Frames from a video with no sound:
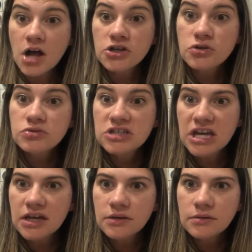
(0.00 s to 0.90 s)
You
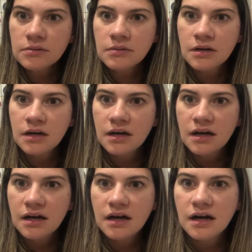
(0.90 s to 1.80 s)
do?
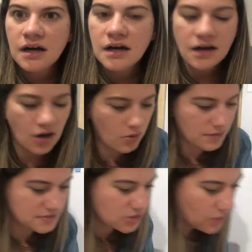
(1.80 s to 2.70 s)
Oh,
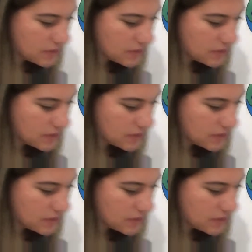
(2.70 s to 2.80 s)
I'm so